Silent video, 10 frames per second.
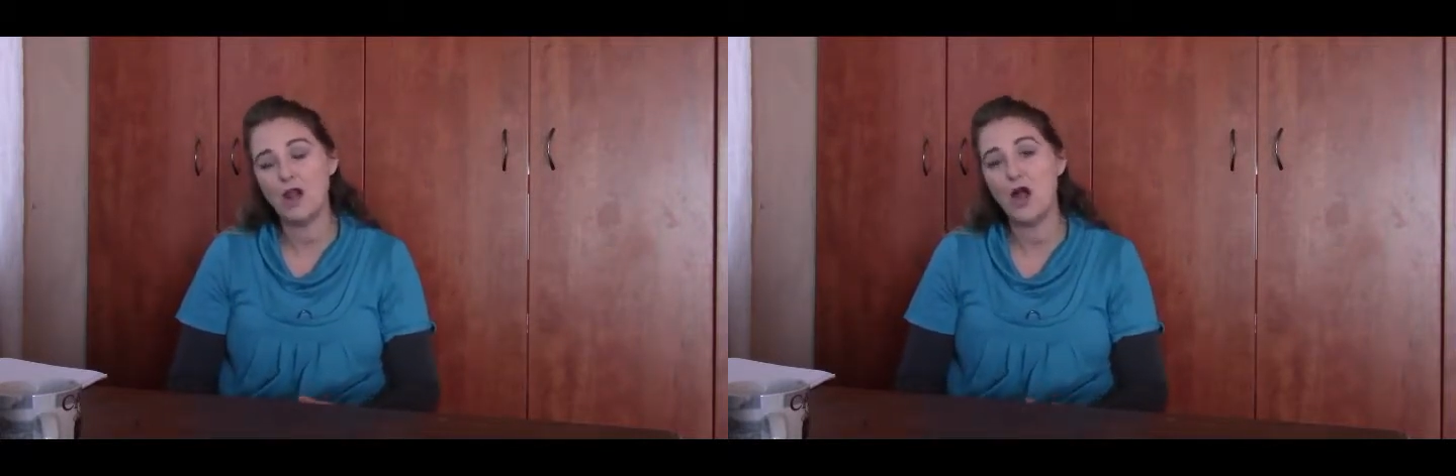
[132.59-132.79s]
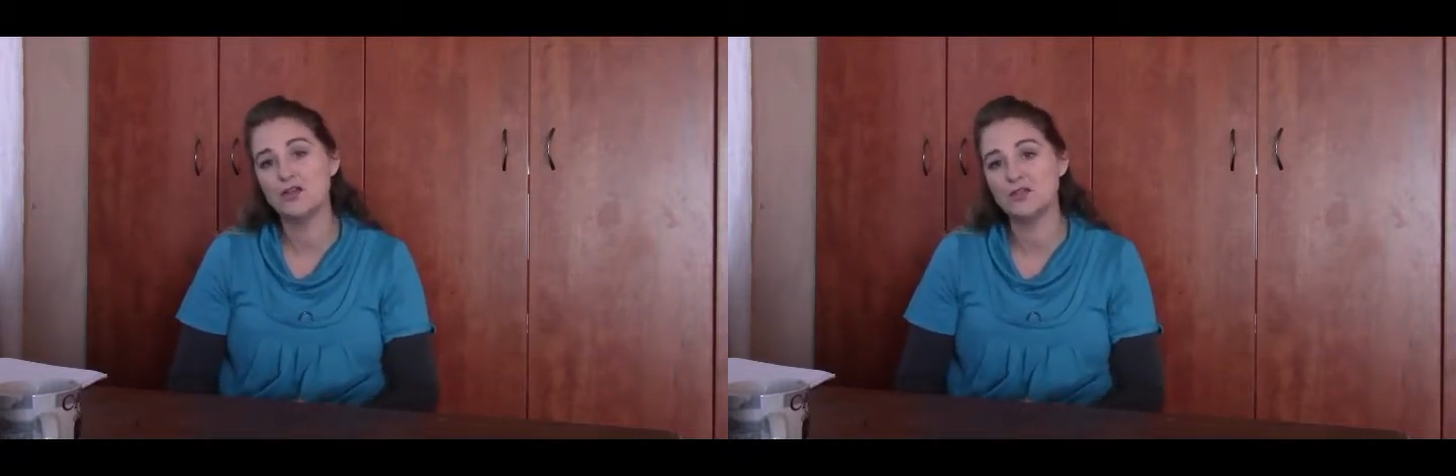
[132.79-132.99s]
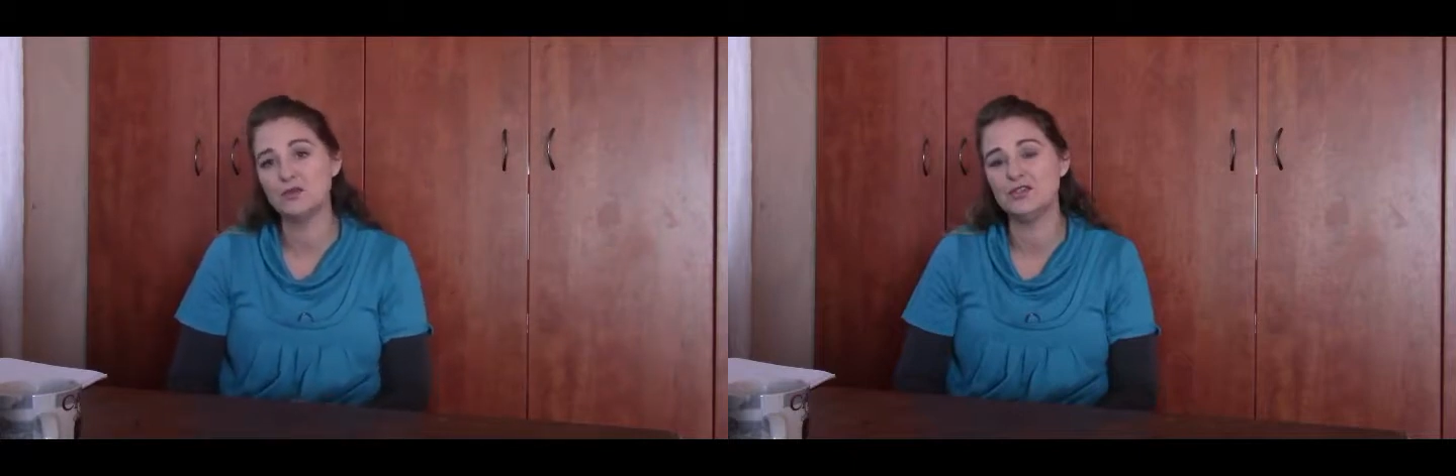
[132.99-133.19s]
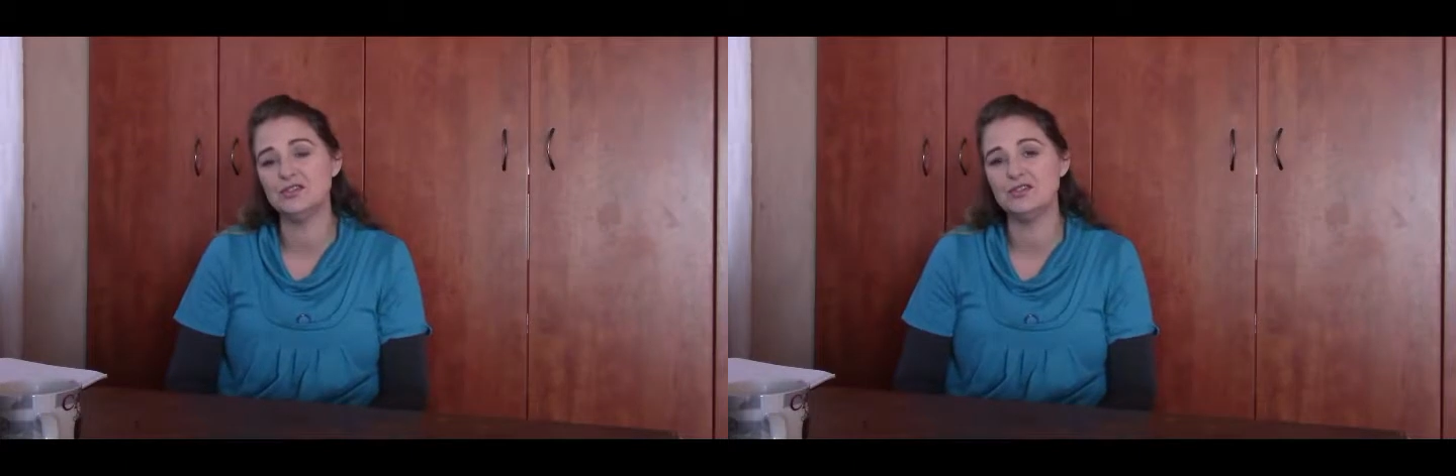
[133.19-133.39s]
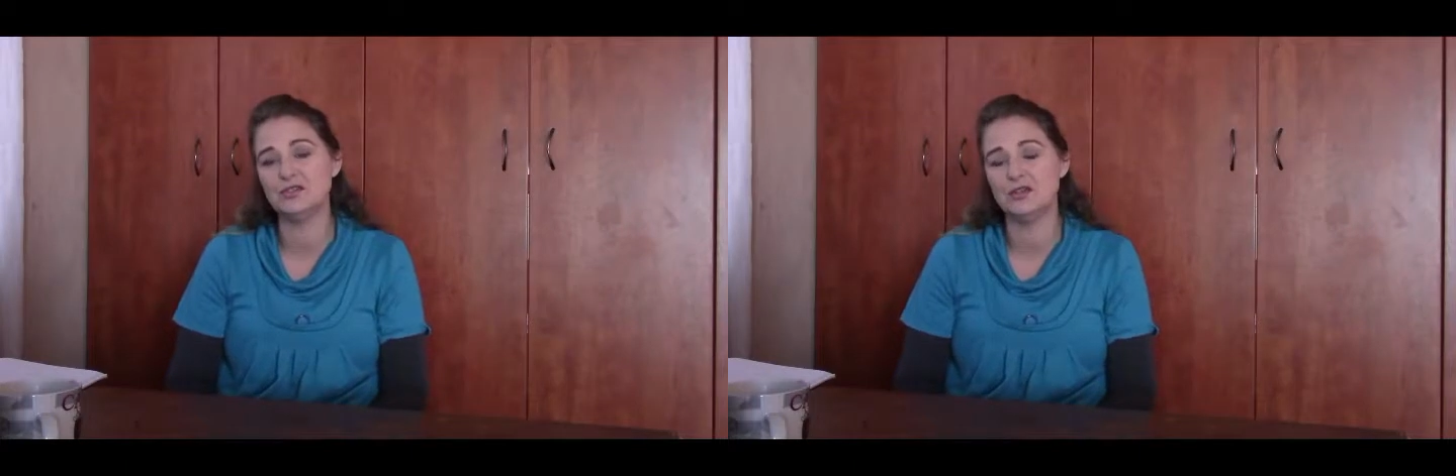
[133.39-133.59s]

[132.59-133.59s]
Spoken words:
lows, which is,